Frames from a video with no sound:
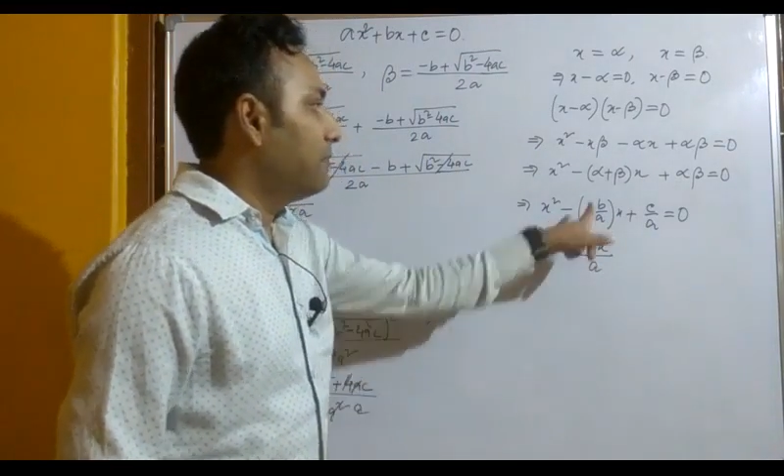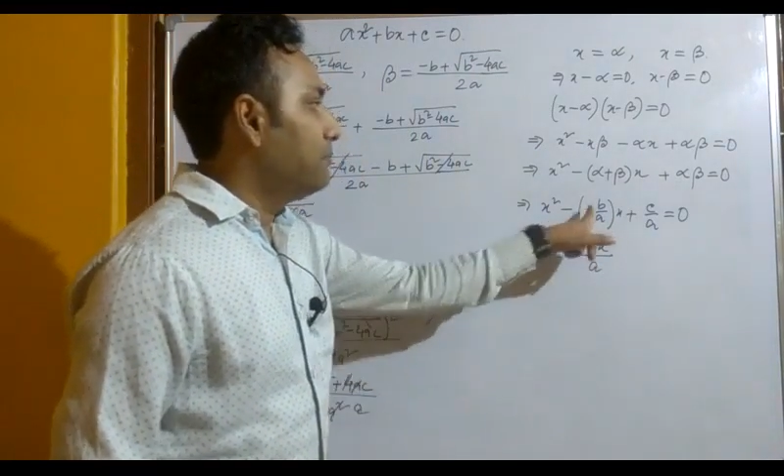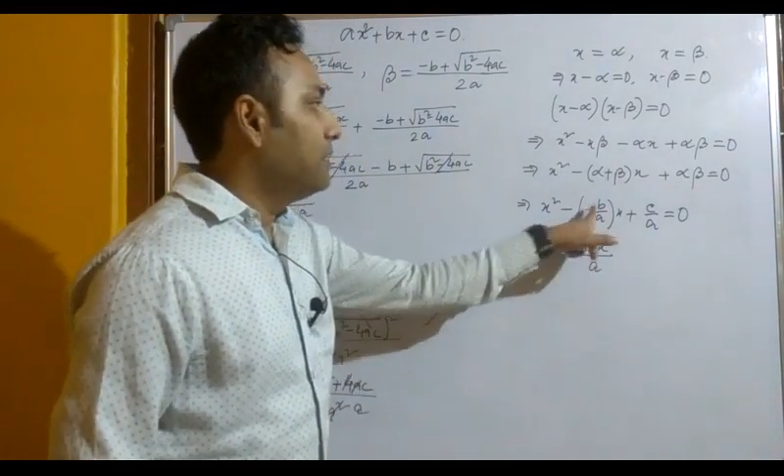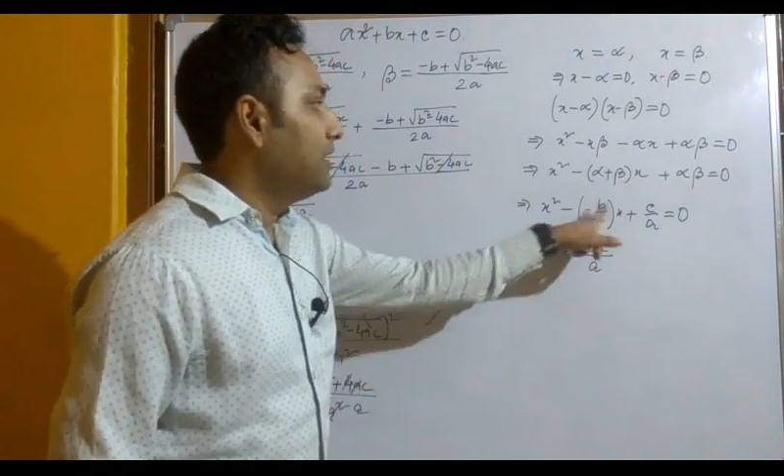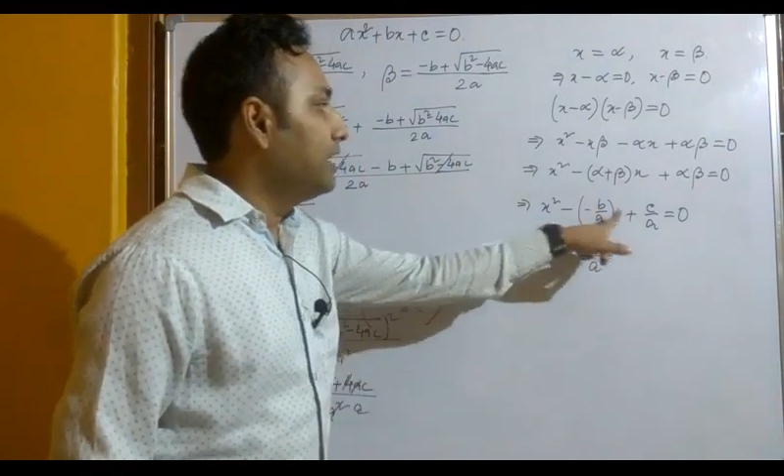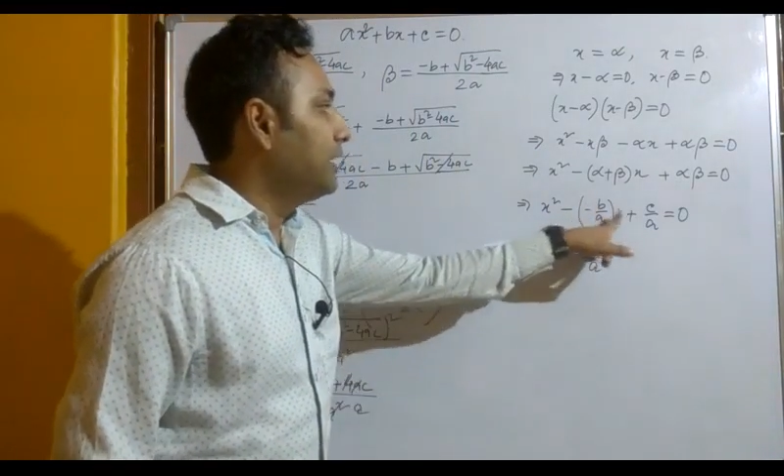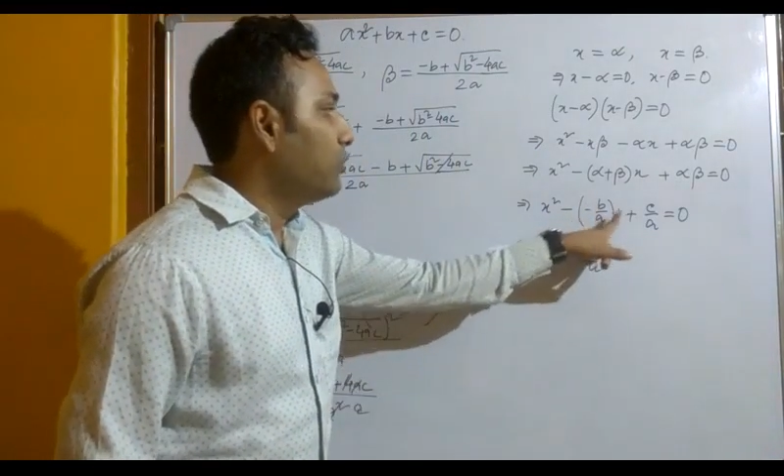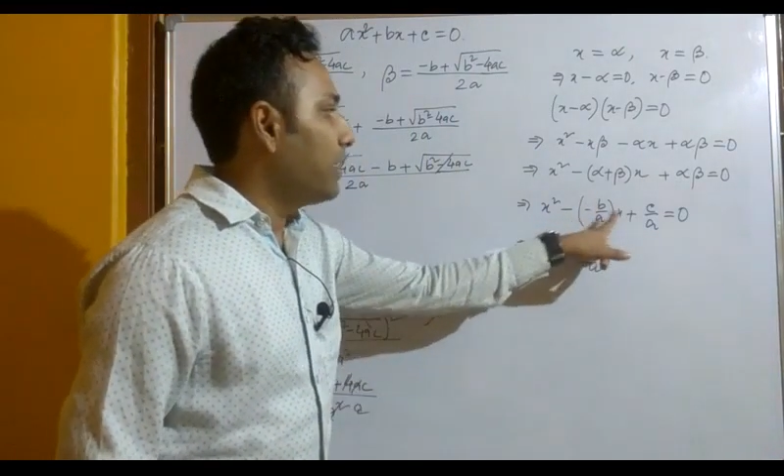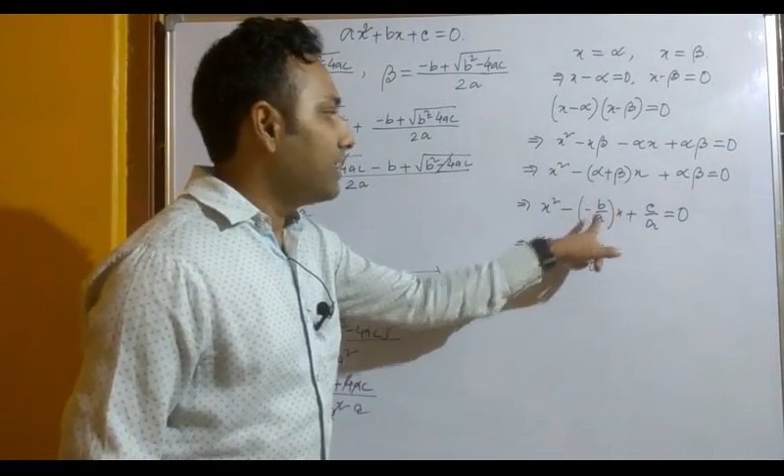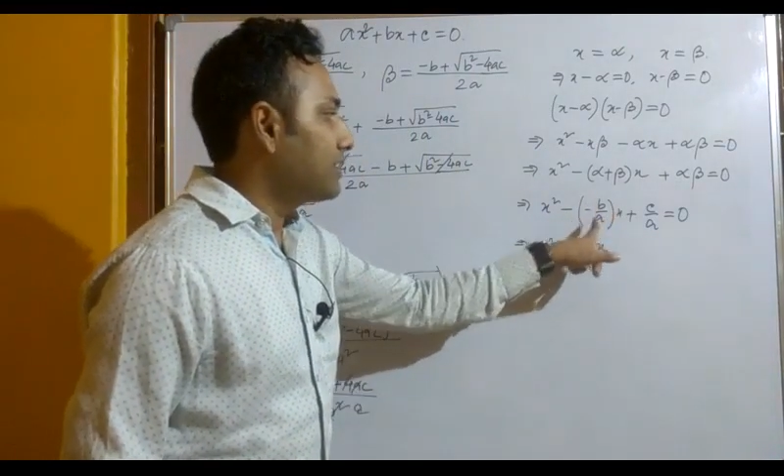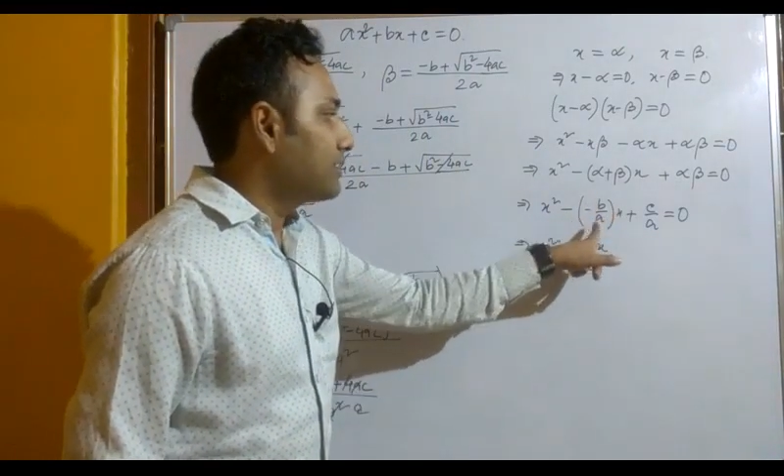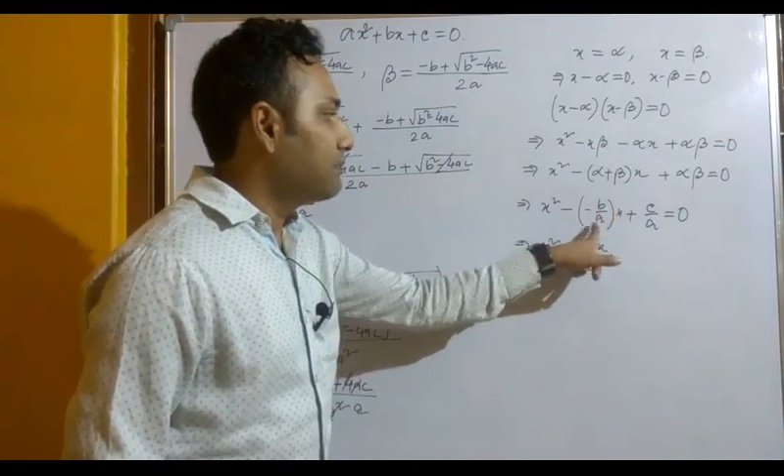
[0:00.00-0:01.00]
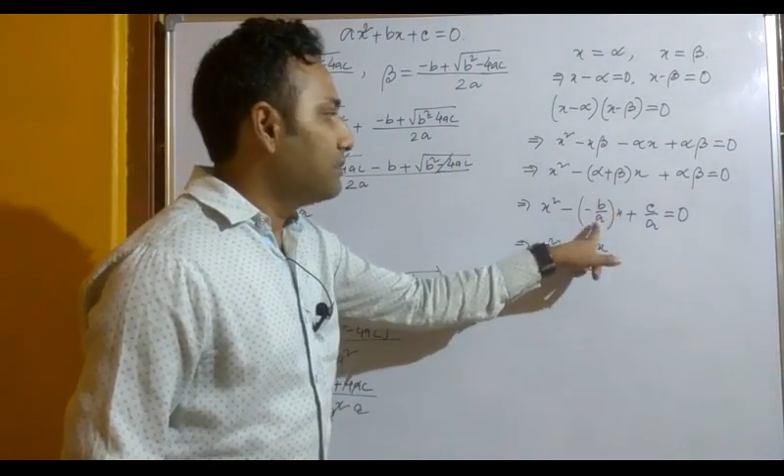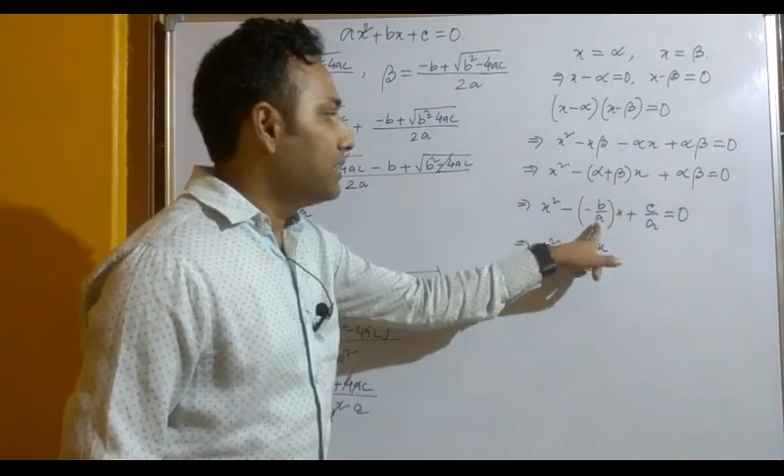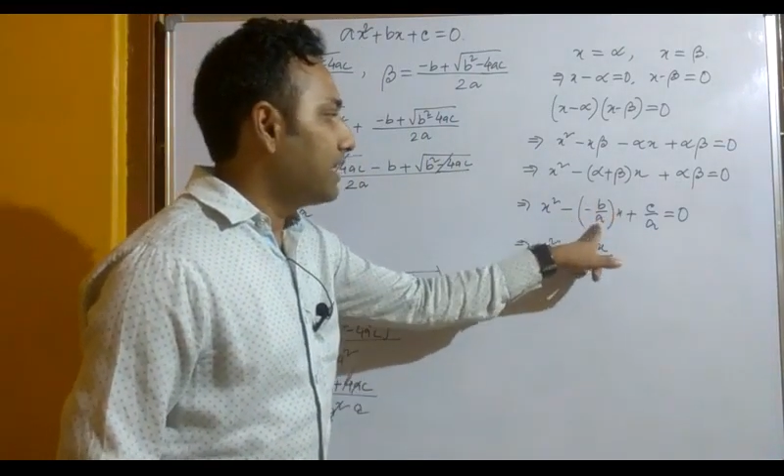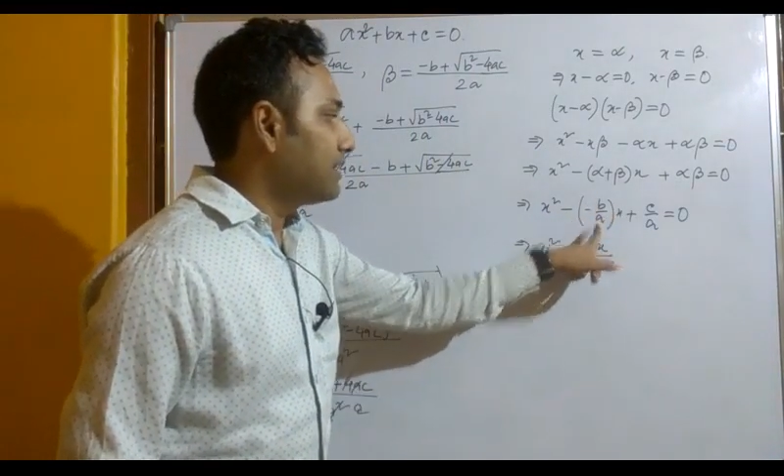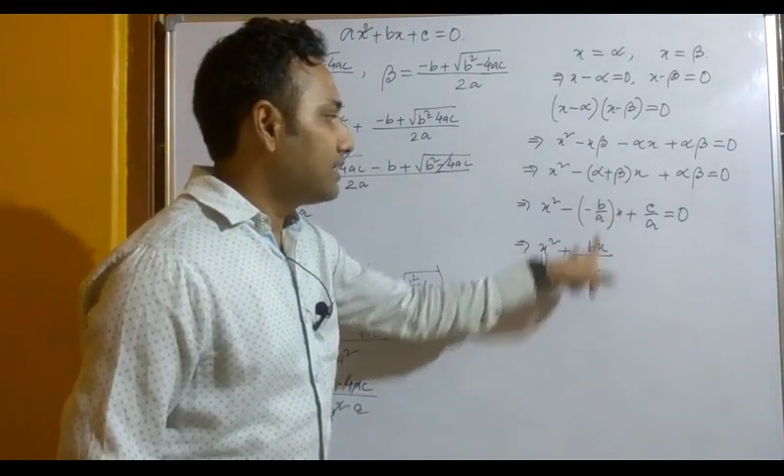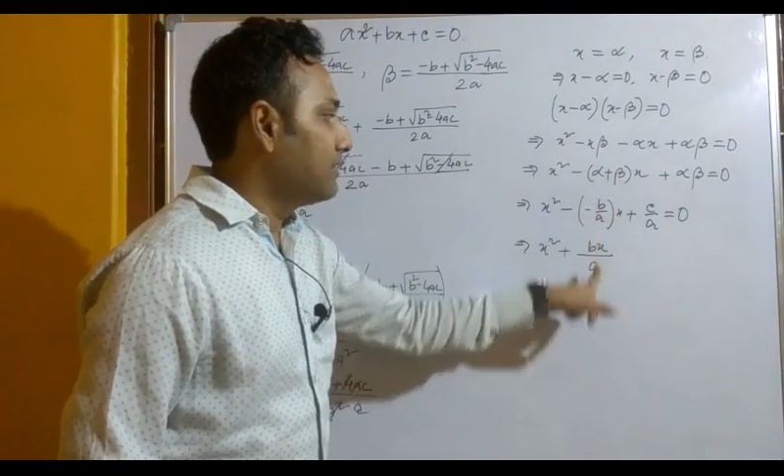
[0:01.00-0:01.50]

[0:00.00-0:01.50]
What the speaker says: b into x, bx